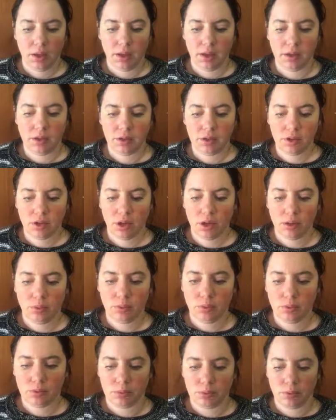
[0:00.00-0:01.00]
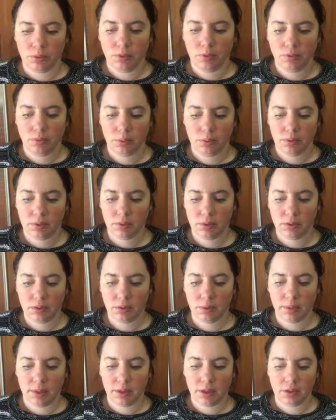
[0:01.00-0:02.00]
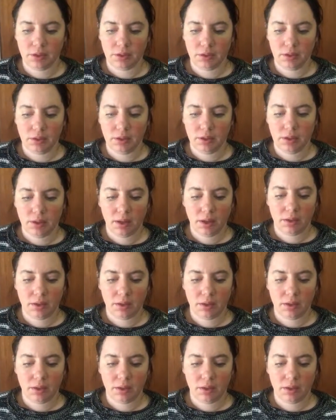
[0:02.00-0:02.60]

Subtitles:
Each child was removed from the situation,